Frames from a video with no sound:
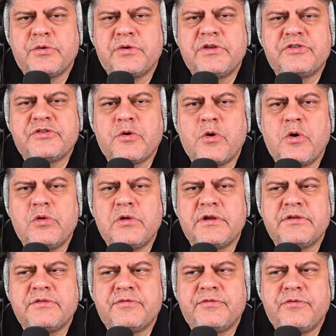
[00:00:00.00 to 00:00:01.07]
he's
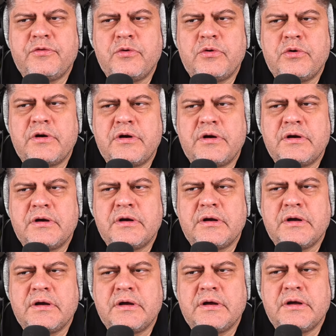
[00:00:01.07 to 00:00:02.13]
calling for
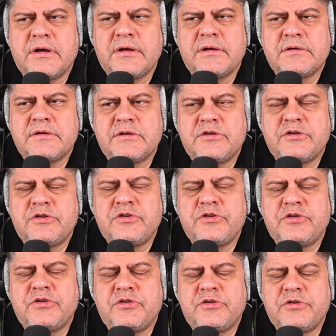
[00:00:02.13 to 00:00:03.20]
uh,
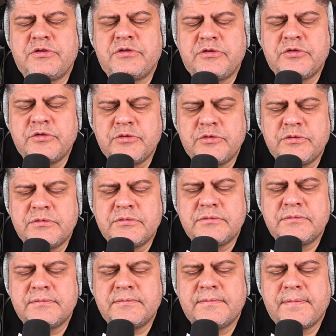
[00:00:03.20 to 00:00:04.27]
to
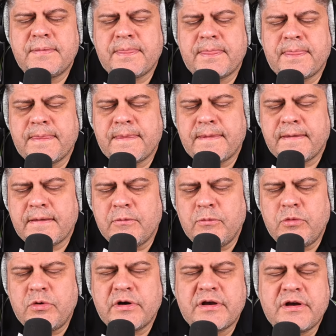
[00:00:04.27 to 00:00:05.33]

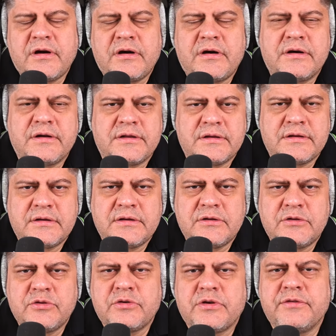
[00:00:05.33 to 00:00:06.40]
work hard
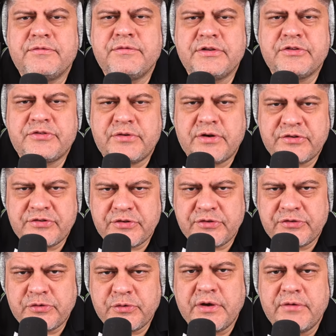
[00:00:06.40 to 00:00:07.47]
to convince
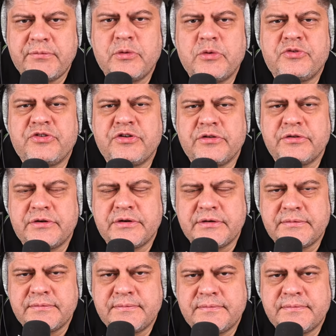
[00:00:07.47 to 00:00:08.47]
Russians to have more children.